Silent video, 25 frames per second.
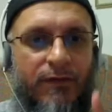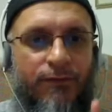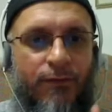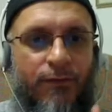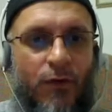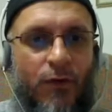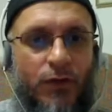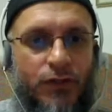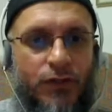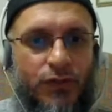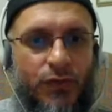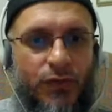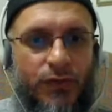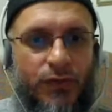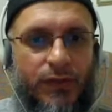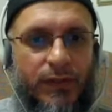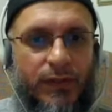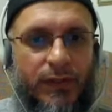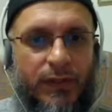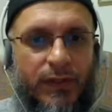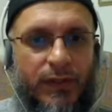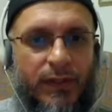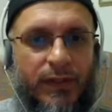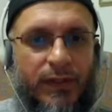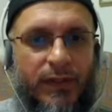falsehood,
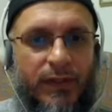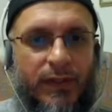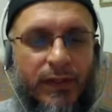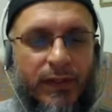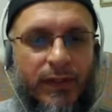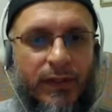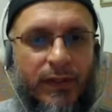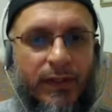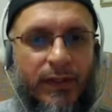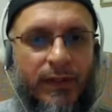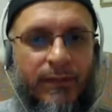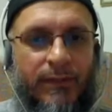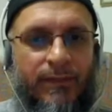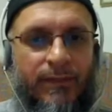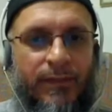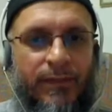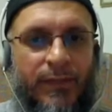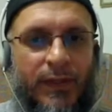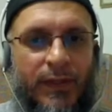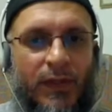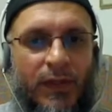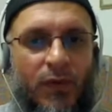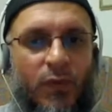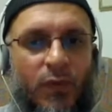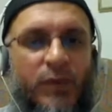
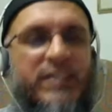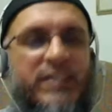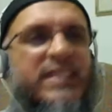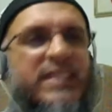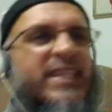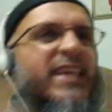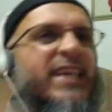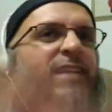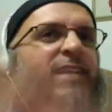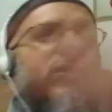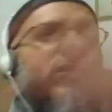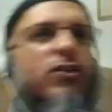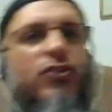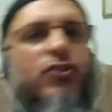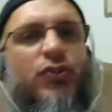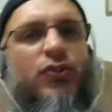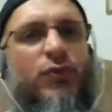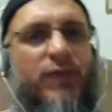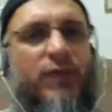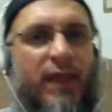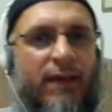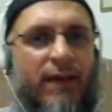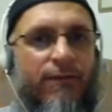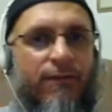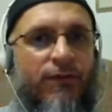we seek the truth
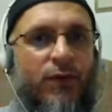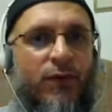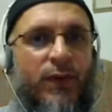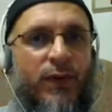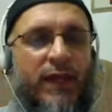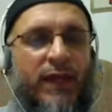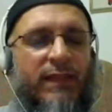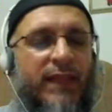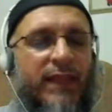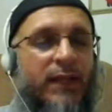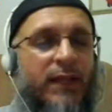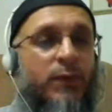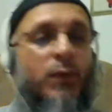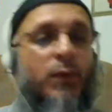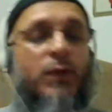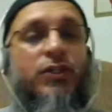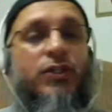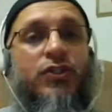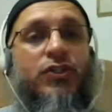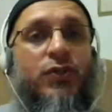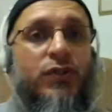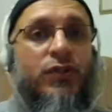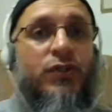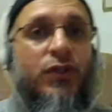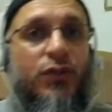everywhere. Then we want to
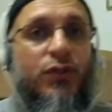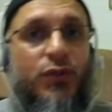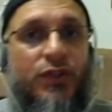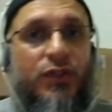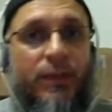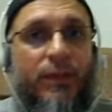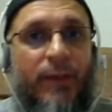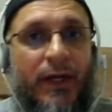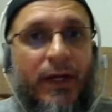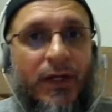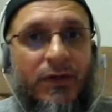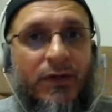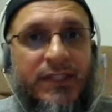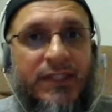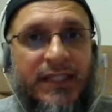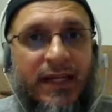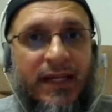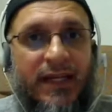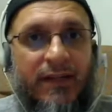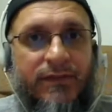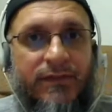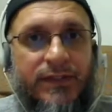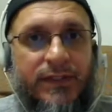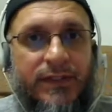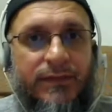know the truth about
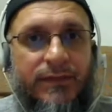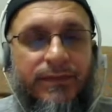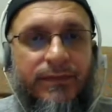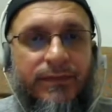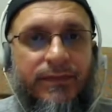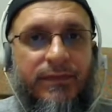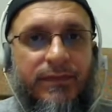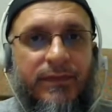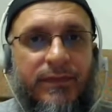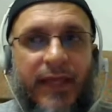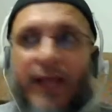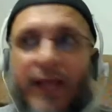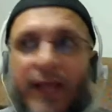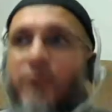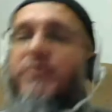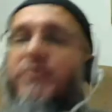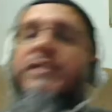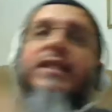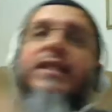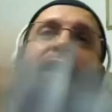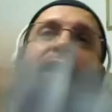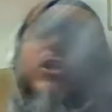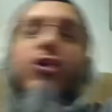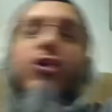ourselves. And we start